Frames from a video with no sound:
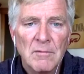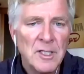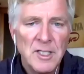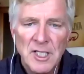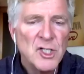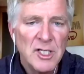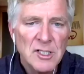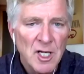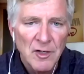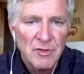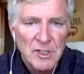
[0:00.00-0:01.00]

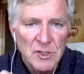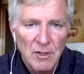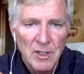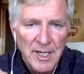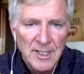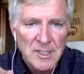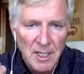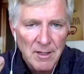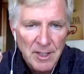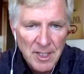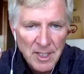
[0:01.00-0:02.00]
indigenous countries, or it has
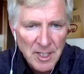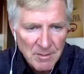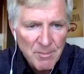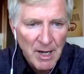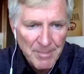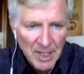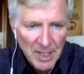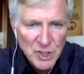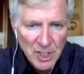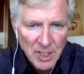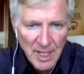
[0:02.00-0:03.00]
an Indian
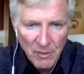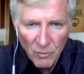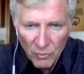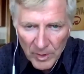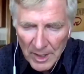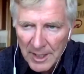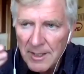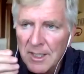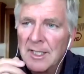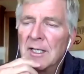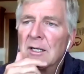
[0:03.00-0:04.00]
population that really
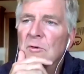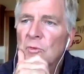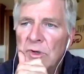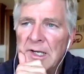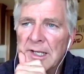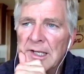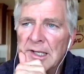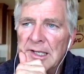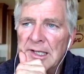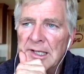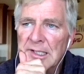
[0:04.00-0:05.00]

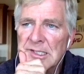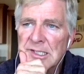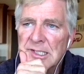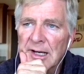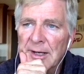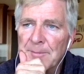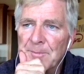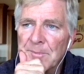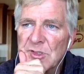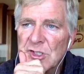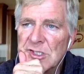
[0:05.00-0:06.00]
is
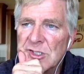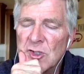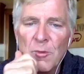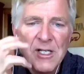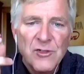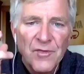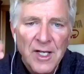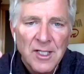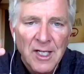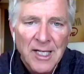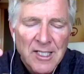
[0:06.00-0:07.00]
just so much
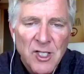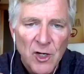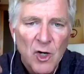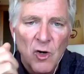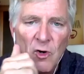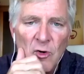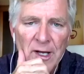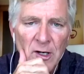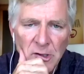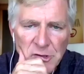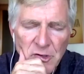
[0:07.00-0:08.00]
fun to get to know and
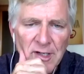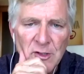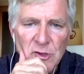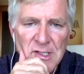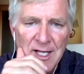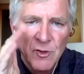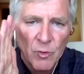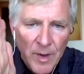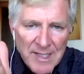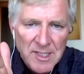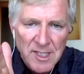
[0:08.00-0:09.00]
also to understand the
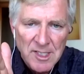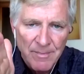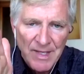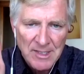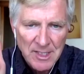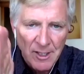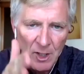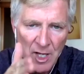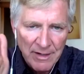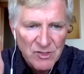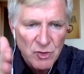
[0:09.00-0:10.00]
racism that's in a
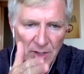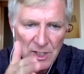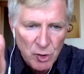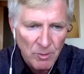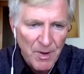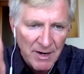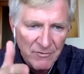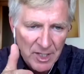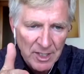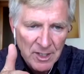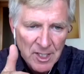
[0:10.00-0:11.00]
lot of structural
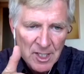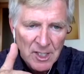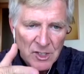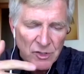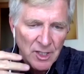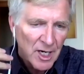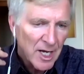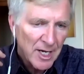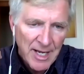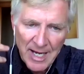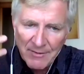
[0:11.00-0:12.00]
poverty. So you
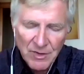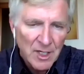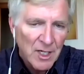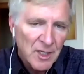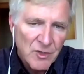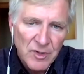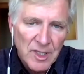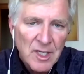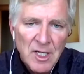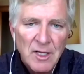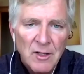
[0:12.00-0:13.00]
got half of the
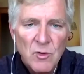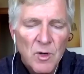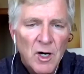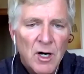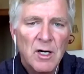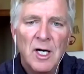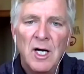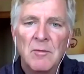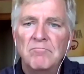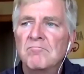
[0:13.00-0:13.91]
country who are